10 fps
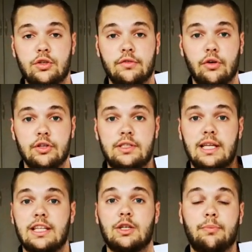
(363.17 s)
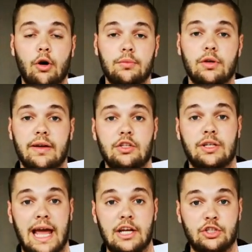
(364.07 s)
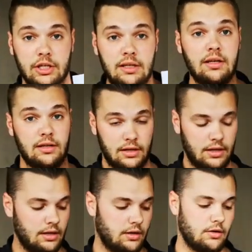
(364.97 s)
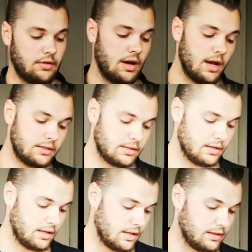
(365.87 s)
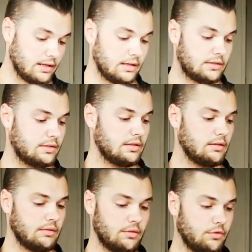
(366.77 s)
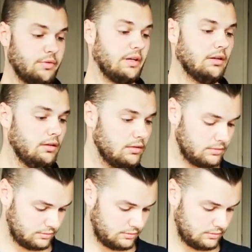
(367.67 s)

University and the Department of Education. Alright, that it's real.